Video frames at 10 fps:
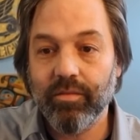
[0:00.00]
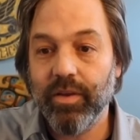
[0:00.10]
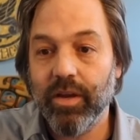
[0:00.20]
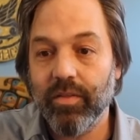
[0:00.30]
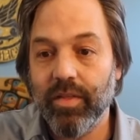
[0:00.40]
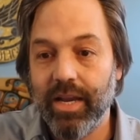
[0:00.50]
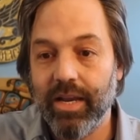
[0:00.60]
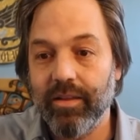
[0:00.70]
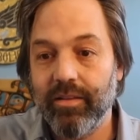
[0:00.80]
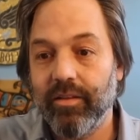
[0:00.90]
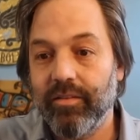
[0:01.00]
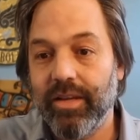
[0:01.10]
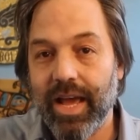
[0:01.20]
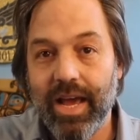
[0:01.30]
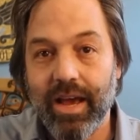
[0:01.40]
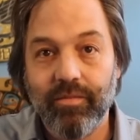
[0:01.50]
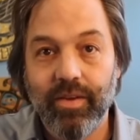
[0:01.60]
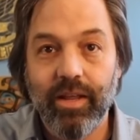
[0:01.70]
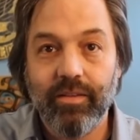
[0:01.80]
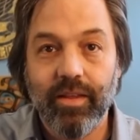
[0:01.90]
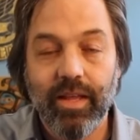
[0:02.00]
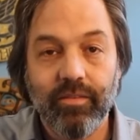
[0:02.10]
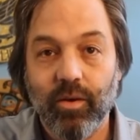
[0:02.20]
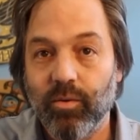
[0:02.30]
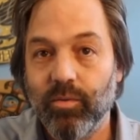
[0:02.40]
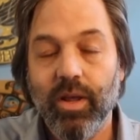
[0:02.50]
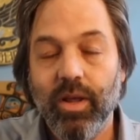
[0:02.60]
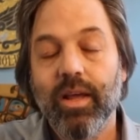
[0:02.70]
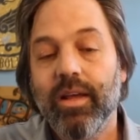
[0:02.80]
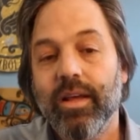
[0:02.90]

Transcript: as a figure that it doesn't have his own